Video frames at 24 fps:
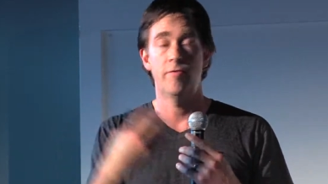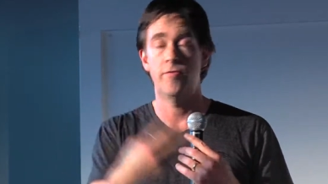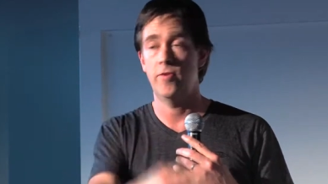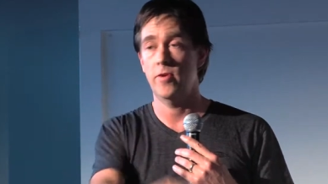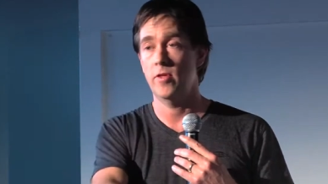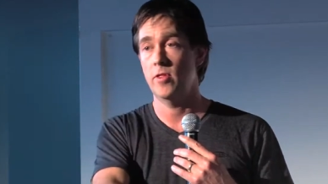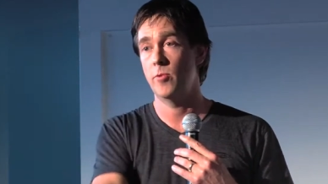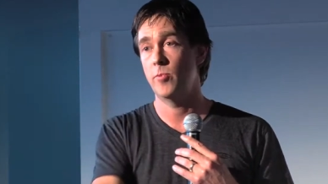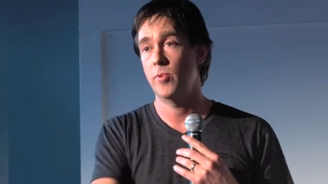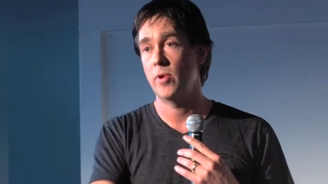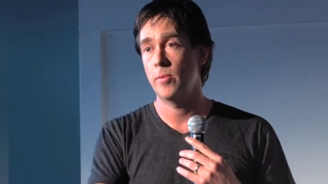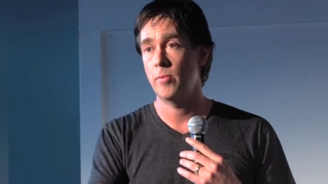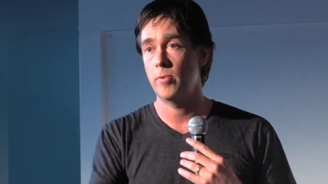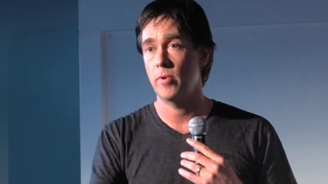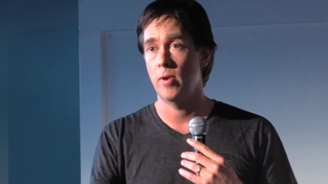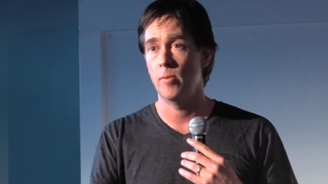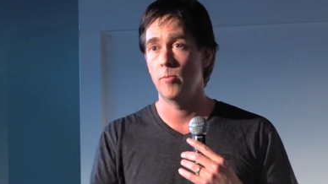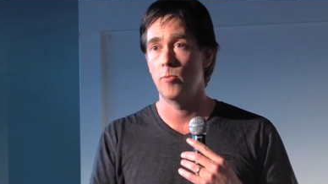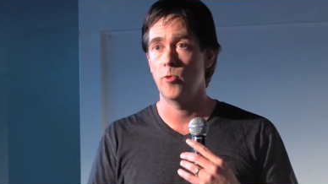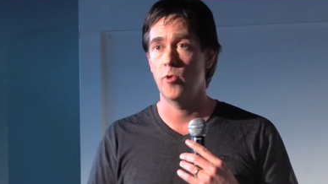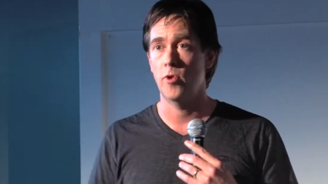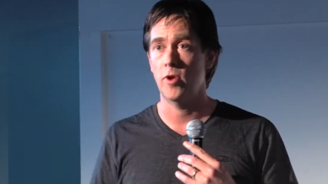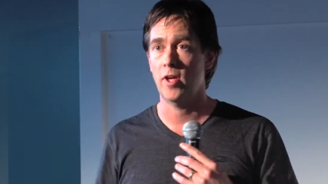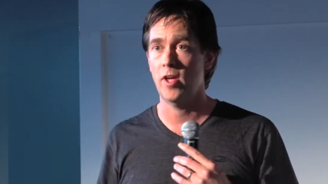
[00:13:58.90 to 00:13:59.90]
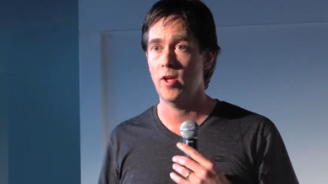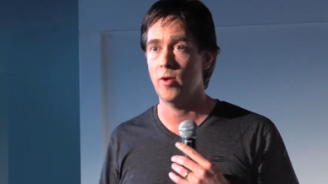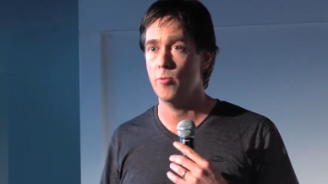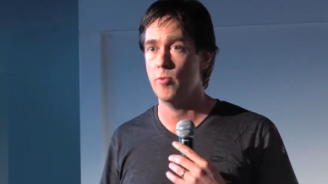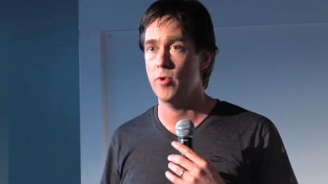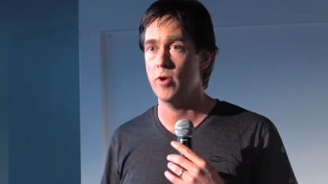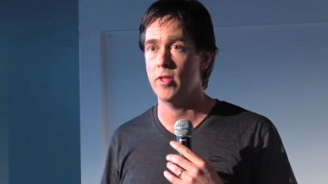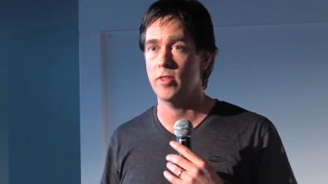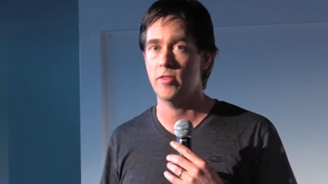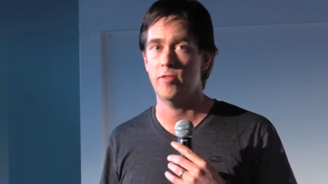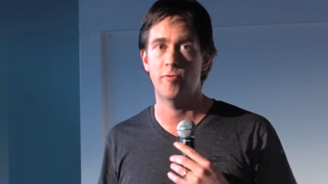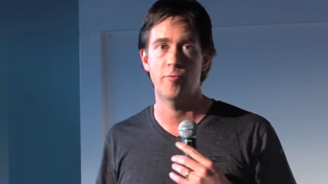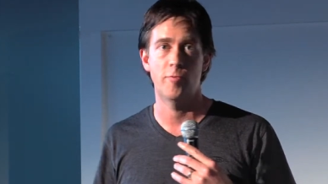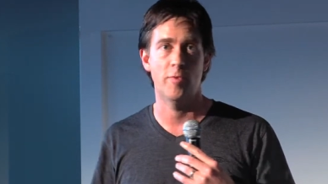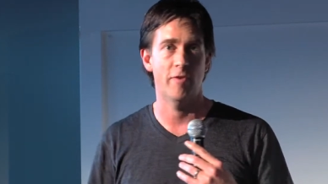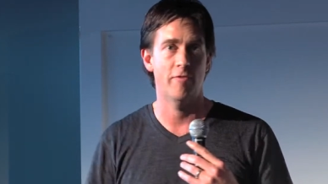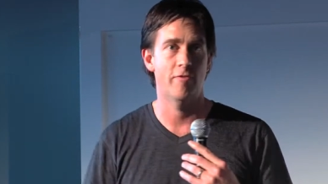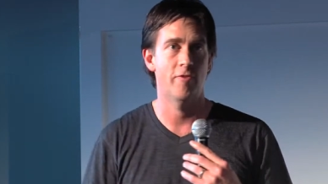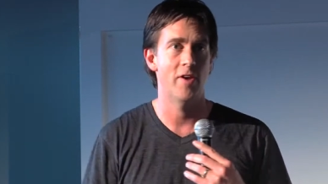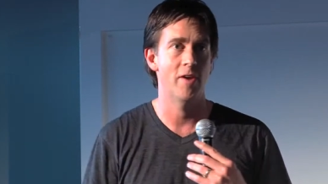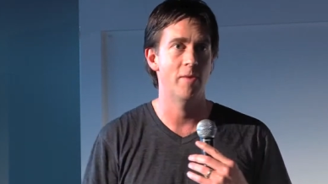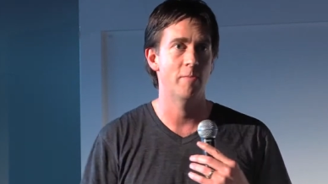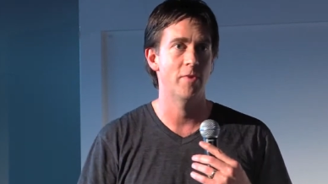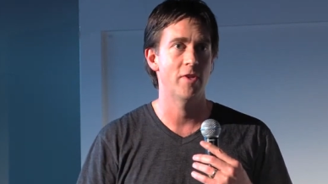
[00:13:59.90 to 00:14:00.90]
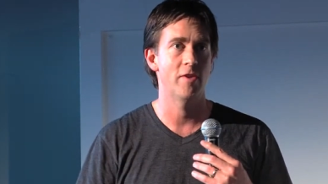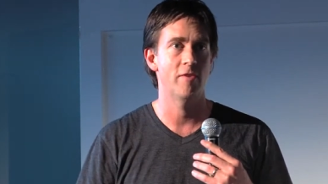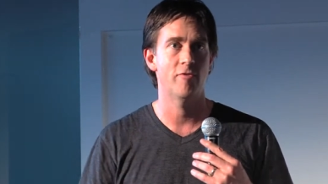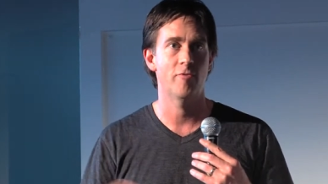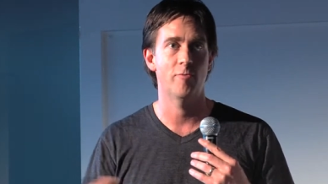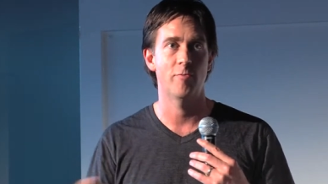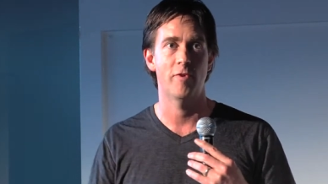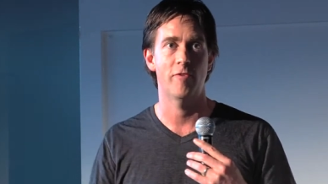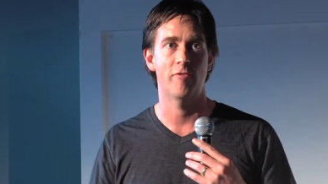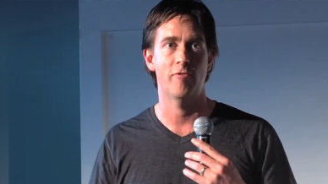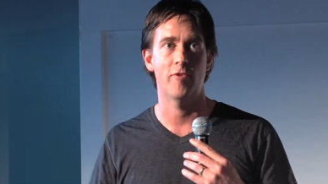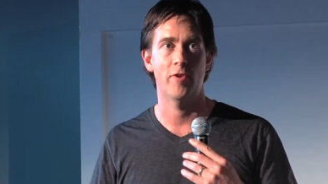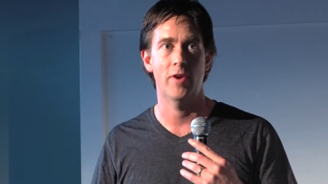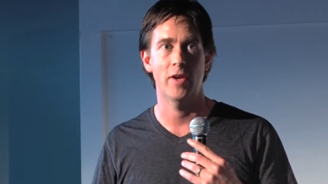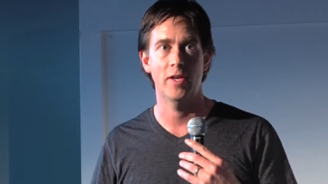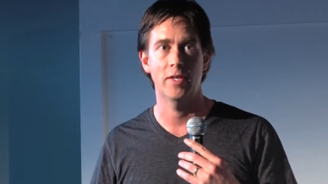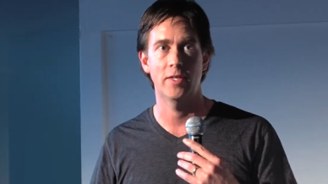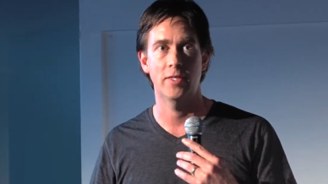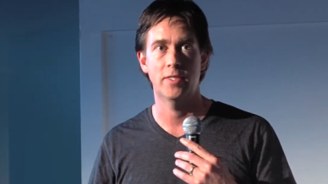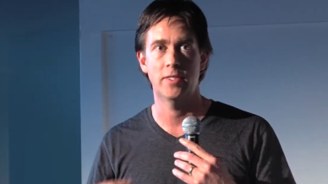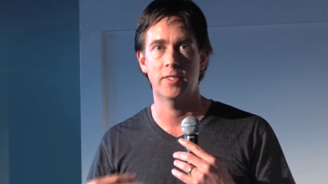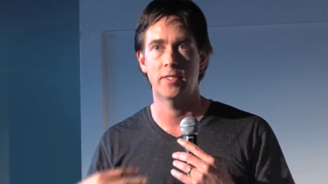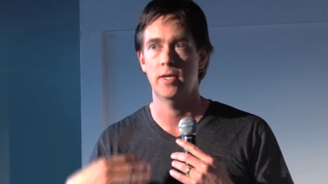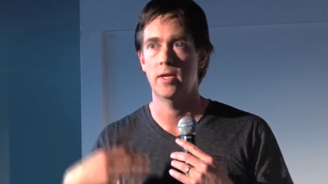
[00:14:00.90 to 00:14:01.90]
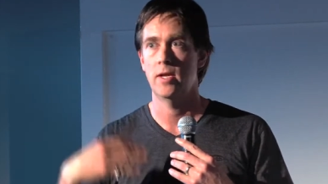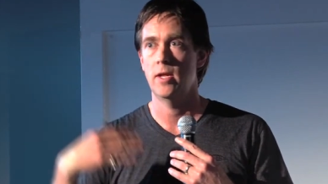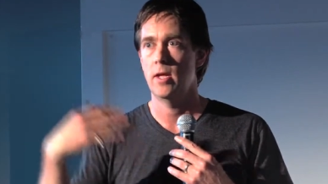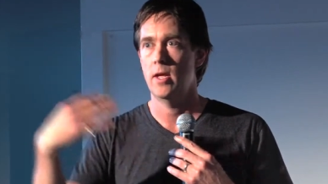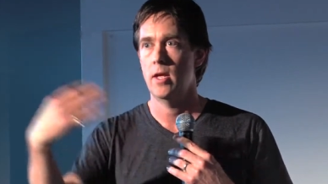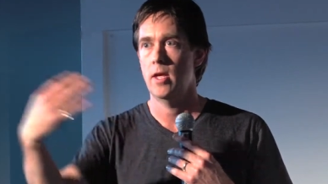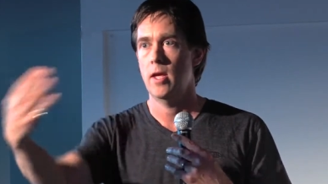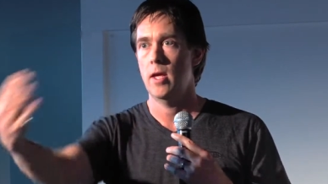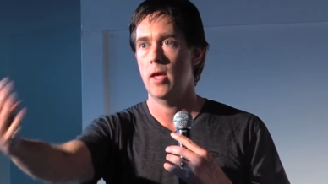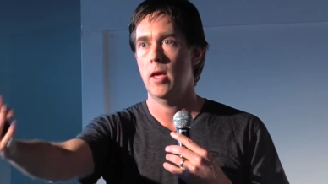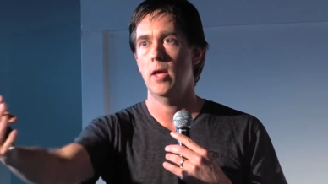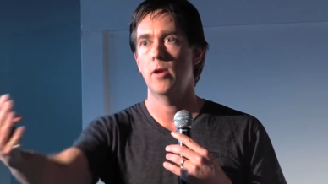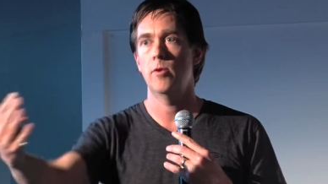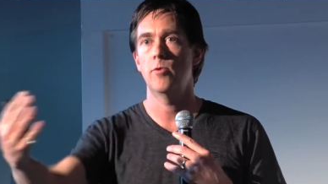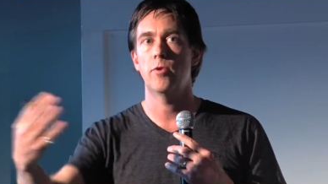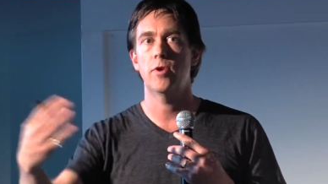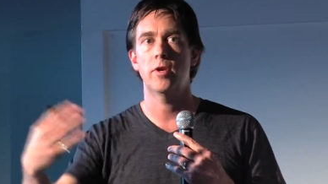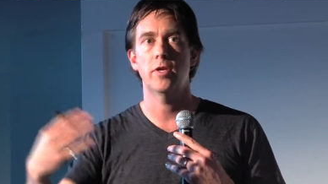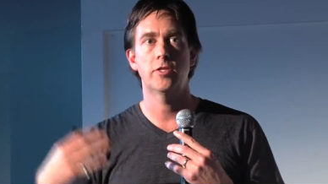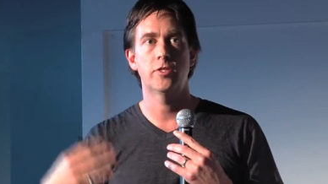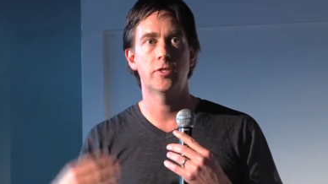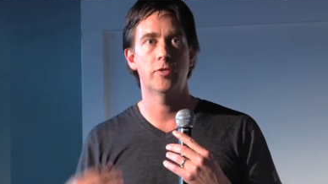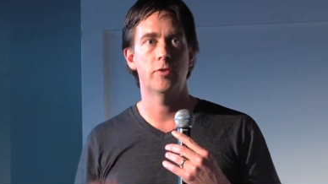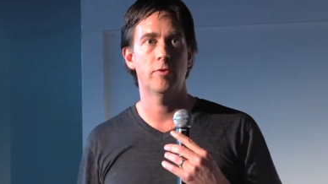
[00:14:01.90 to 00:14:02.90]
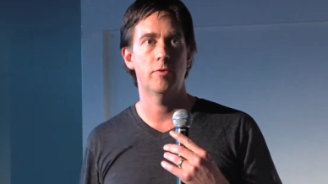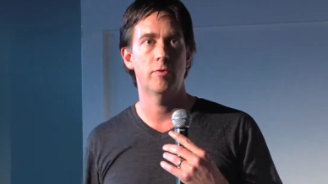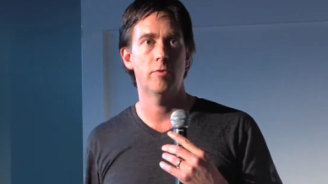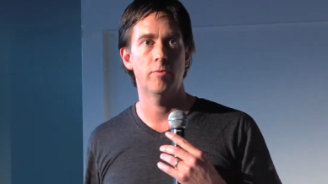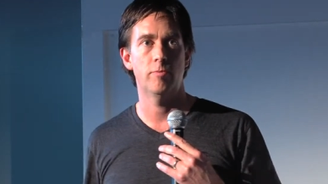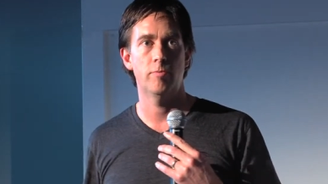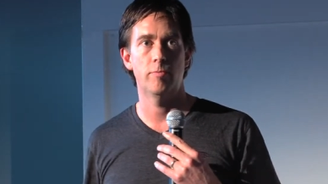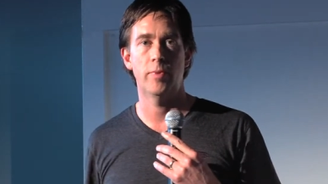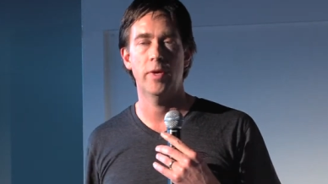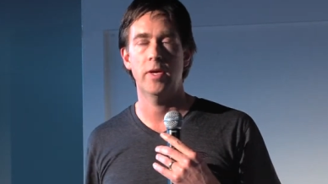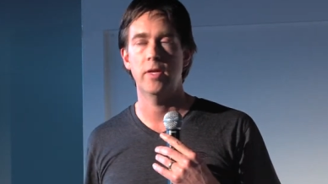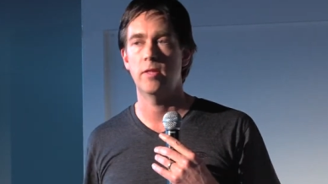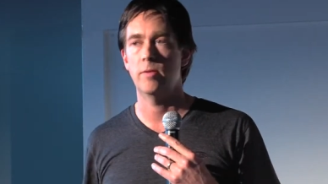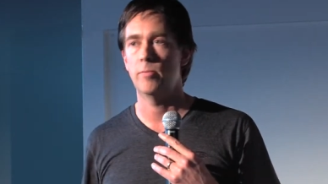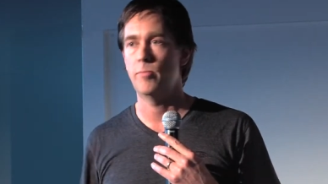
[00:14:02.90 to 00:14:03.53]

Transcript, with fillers: for the people I'm working with, my family, for my friends, in order to be